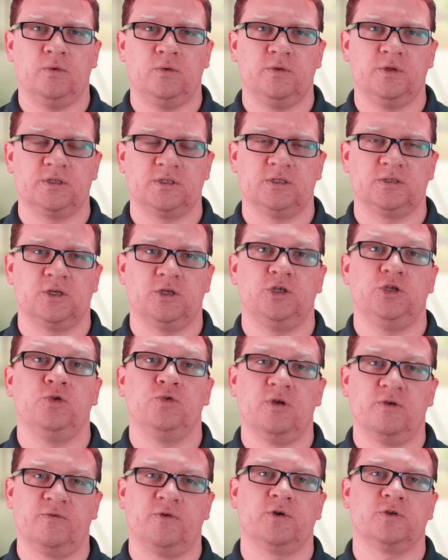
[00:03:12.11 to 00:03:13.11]
this is a
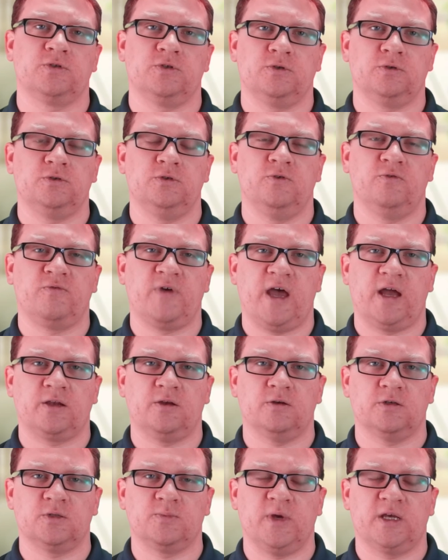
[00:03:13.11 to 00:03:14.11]
universal two
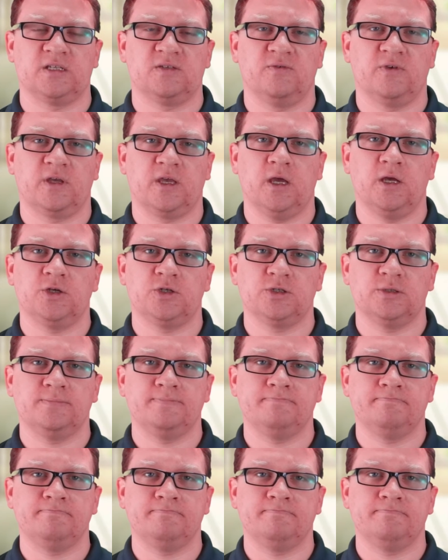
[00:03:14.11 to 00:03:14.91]
factor specification.